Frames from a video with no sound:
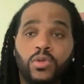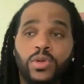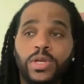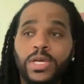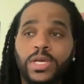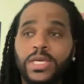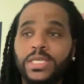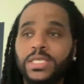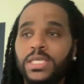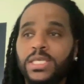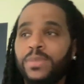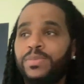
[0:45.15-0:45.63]

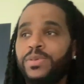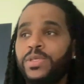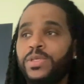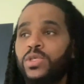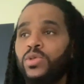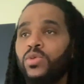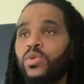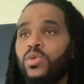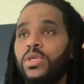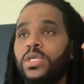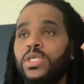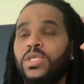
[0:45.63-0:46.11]
Today's
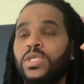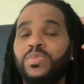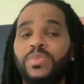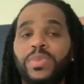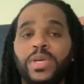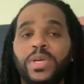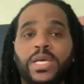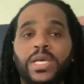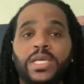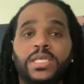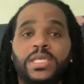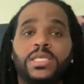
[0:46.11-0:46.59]
episode is
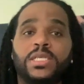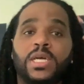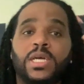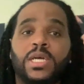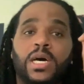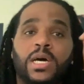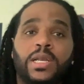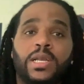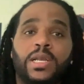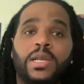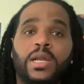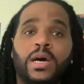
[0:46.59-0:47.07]

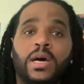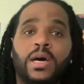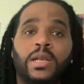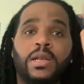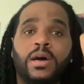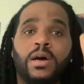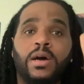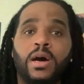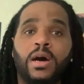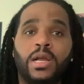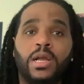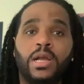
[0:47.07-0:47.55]
based on
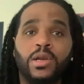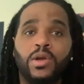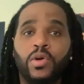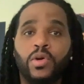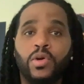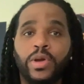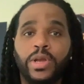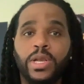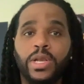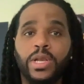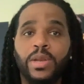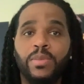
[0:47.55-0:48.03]
an
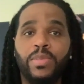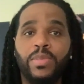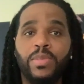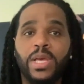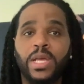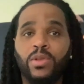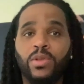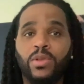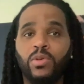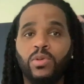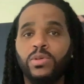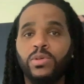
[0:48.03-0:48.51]
ongoing
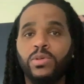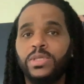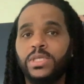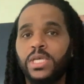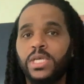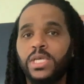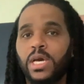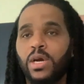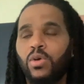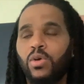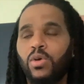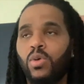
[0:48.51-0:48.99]
debate where we
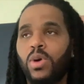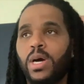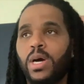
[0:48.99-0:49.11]
see a